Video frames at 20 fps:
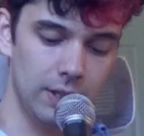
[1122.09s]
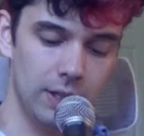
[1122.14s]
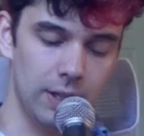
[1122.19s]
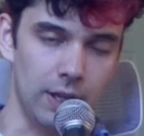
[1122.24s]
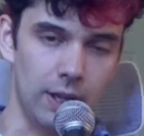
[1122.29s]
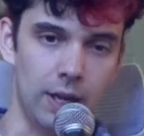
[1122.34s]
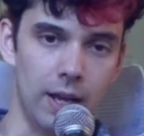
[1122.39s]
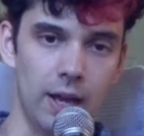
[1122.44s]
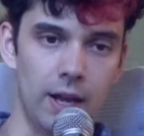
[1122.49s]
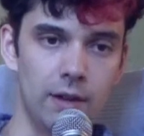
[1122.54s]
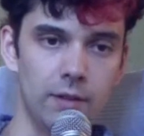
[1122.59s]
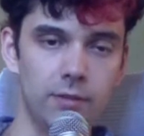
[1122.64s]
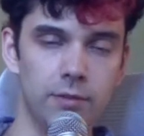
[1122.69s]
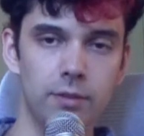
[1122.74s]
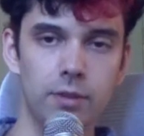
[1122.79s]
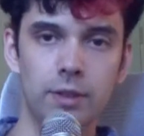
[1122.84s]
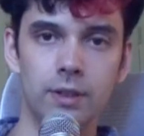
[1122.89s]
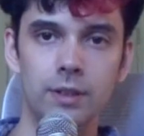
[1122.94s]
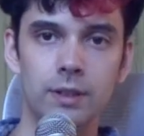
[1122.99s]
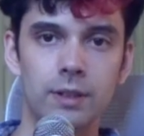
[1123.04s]
and have
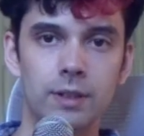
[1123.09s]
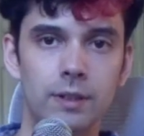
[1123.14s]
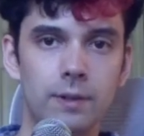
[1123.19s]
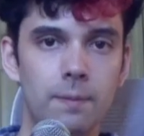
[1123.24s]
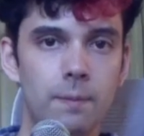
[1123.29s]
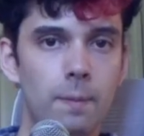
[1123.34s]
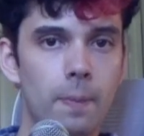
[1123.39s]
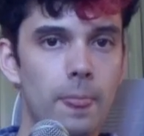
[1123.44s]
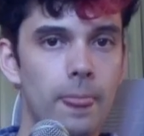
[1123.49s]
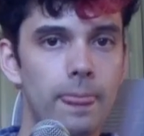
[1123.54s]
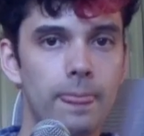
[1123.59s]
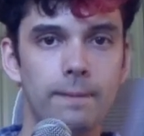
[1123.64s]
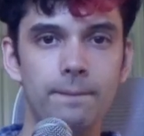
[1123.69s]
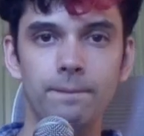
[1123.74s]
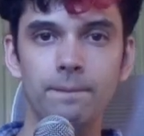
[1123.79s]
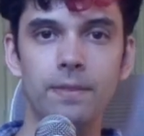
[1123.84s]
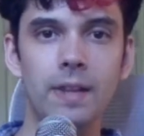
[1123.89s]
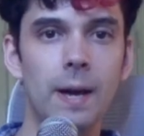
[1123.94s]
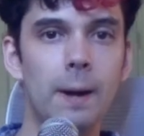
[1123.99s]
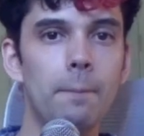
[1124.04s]

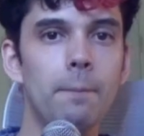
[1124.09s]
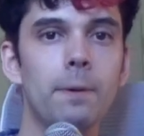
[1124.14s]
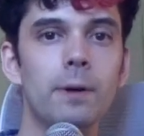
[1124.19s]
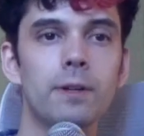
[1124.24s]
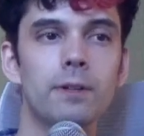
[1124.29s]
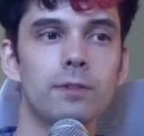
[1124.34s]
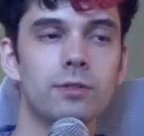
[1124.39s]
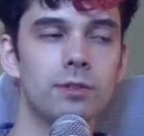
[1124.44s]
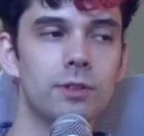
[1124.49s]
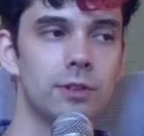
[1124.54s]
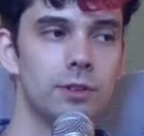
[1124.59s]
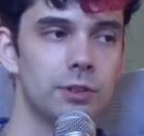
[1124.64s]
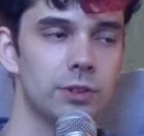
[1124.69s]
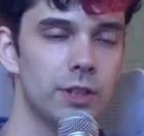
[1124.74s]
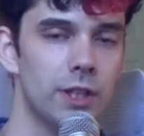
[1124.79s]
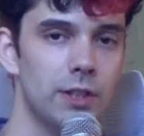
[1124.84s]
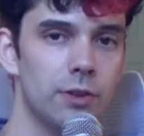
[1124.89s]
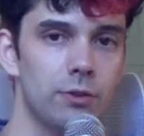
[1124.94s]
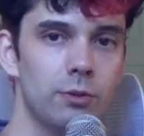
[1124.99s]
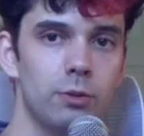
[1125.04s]
that part still
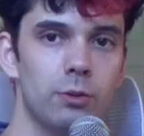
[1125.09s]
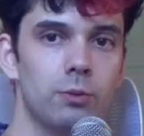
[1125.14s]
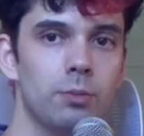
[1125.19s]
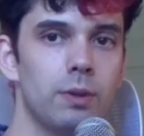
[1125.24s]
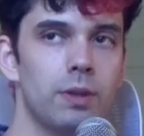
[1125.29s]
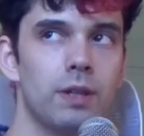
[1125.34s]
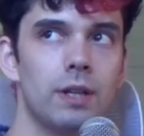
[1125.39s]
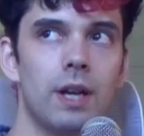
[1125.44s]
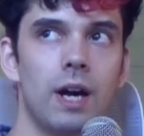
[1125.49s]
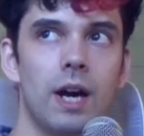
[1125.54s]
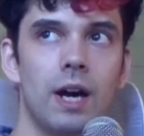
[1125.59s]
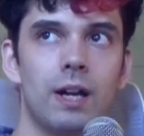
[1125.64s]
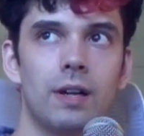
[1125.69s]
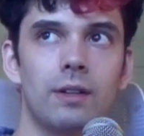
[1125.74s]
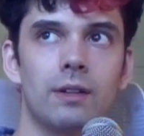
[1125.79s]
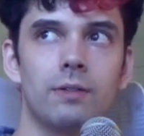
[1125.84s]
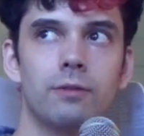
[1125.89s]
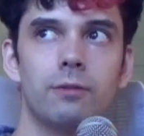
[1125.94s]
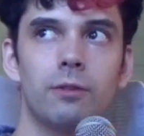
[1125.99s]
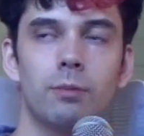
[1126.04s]
shine through, but not
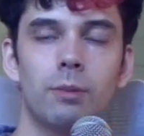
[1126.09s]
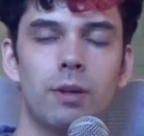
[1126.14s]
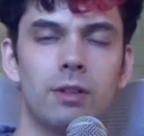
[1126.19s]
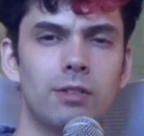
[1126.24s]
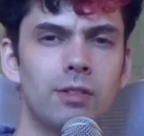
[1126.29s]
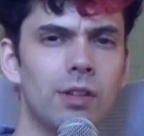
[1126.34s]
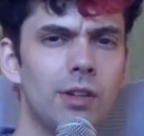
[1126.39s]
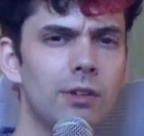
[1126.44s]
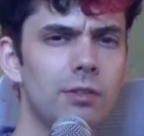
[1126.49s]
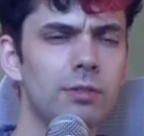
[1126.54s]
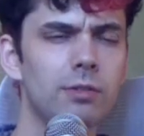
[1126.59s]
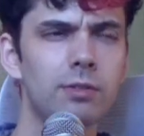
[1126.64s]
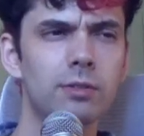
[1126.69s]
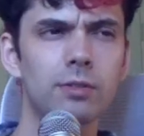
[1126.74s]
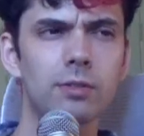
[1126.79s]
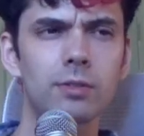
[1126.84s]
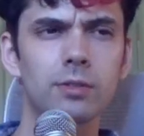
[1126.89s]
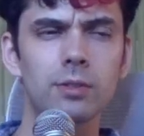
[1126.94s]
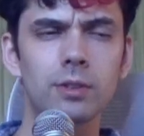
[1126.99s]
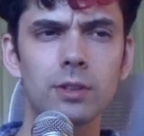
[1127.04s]
for myself,
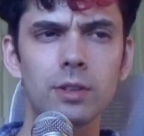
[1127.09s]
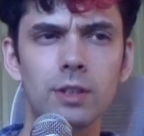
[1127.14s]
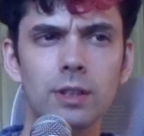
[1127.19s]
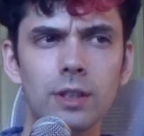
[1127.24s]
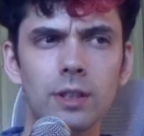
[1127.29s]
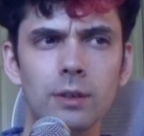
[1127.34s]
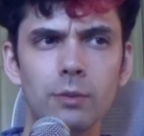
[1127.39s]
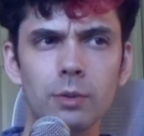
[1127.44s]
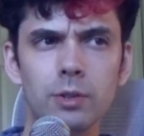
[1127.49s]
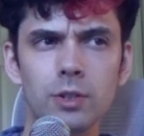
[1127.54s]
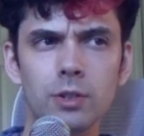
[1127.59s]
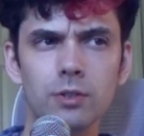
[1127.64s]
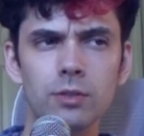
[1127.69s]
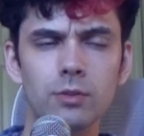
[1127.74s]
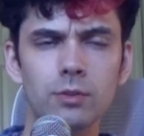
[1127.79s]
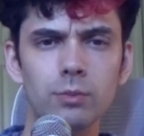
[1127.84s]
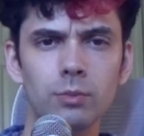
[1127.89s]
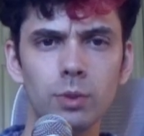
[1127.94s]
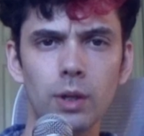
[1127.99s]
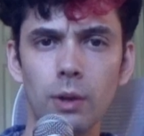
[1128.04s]
which
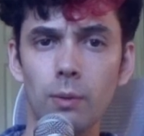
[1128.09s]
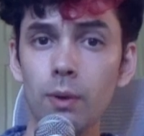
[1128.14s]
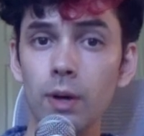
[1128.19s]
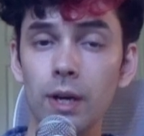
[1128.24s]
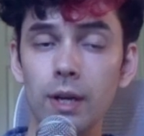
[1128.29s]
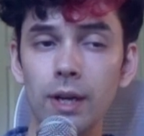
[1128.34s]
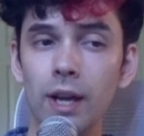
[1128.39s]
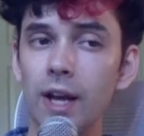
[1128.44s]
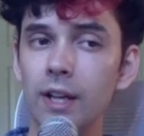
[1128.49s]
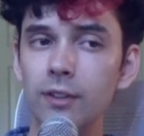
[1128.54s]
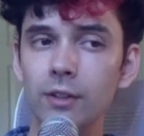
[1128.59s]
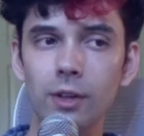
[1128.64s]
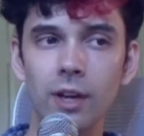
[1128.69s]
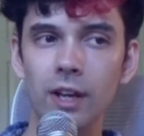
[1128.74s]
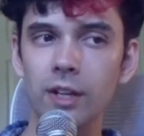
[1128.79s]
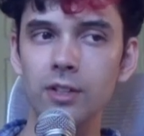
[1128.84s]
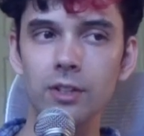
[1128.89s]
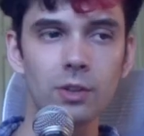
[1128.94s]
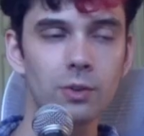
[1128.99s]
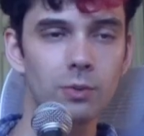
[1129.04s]
is what I want. I
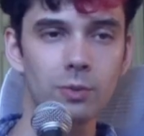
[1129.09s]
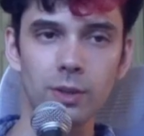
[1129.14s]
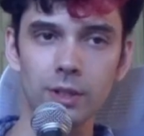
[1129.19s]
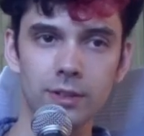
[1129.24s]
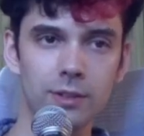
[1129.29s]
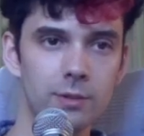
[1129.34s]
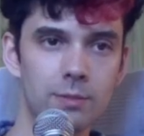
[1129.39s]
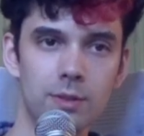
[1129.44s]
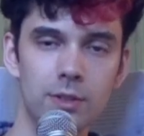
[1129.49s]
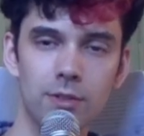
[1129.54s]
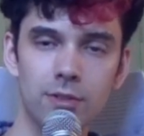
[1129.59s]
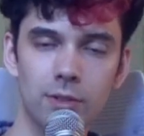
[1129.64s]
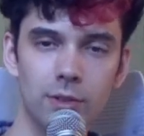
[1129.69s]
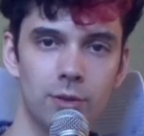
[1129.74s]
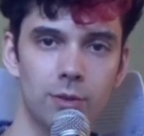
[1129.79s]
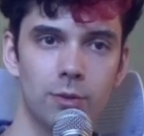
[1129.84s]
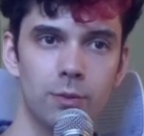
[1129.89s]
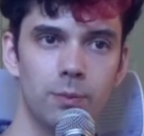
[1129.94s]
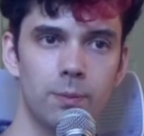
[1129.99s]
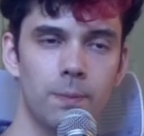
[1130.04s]
don't want to be
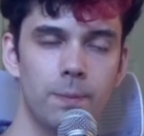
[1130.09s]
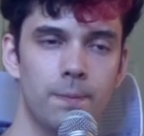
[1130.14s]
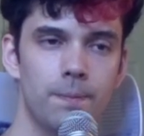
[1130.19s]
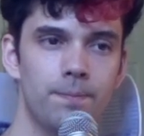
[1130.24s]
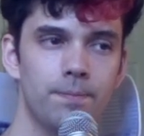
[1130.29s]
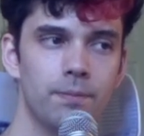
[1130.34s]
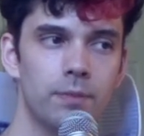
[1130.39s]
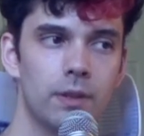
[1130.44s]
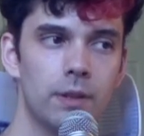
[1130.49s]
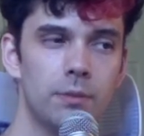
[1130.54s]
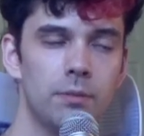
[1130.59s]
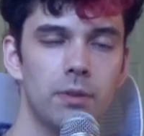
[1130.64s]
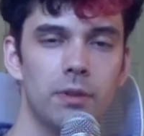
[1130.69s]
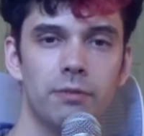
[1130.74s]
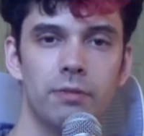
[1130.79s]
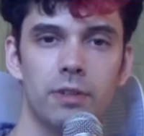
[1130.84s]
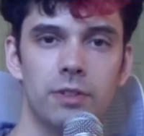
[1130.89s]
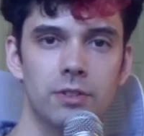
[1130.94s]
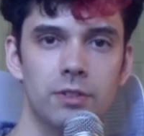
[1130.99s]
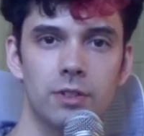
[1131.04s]
so
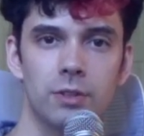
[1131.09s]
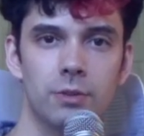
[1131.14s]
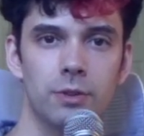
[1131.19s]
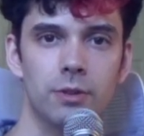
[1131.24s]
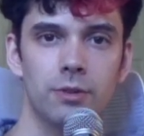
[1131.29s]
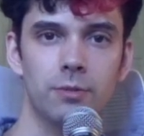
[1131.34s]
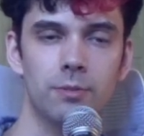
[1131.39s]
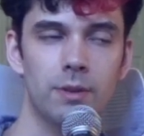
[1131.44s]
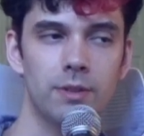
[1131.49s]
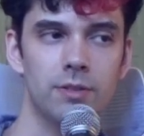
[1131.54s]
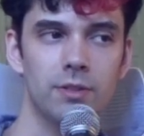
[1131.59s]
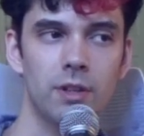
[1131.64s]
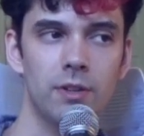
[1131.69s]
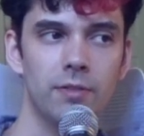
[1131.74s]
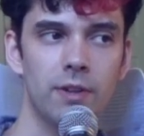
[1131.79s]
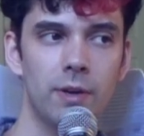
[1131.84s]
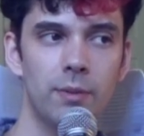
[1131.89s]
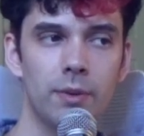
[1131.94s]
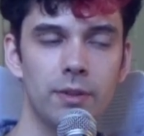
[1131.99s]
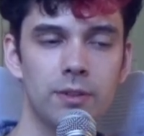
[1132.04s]
professional with
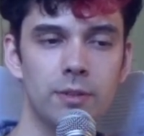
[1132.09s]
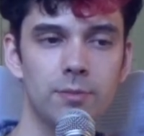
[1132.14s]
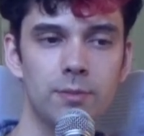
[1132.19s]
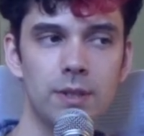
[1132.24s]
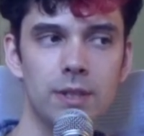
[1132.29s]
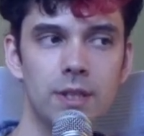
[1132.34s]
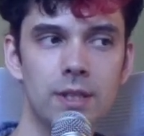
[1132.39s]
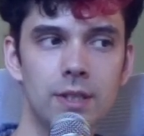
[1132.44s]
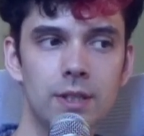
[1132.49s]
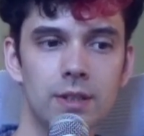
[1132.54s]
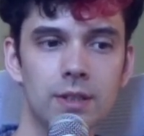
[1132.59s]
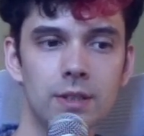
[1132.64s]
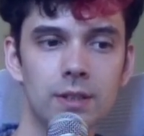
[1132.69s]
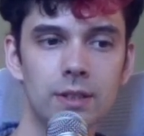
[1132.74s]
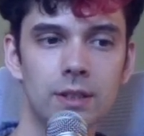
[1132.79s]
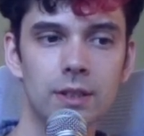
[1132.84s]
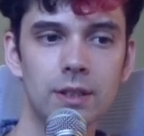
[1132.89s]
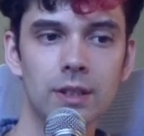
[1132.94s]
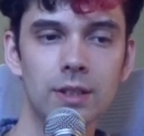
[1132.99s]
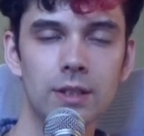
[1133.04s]
myself. I want to be
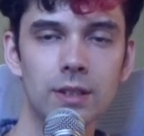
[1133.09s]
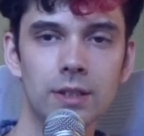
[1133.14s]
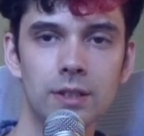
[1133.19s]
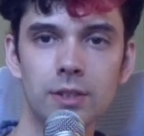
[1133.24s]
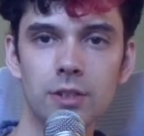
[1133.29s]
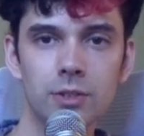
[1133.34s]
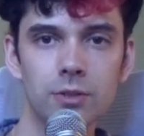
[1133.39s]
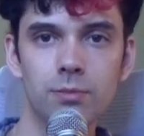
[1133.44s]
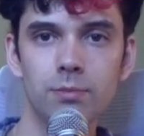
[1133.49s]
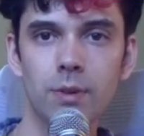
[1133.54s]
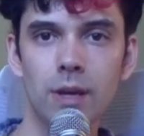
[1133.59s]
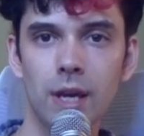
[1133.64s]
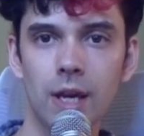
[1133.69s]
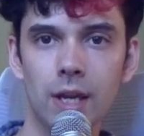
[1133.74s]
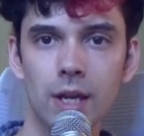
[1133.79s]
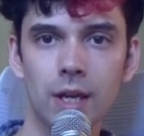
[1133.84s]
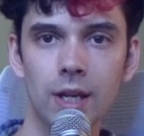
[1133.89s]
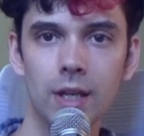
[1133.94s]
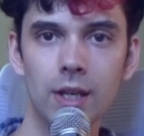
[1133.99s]
just me,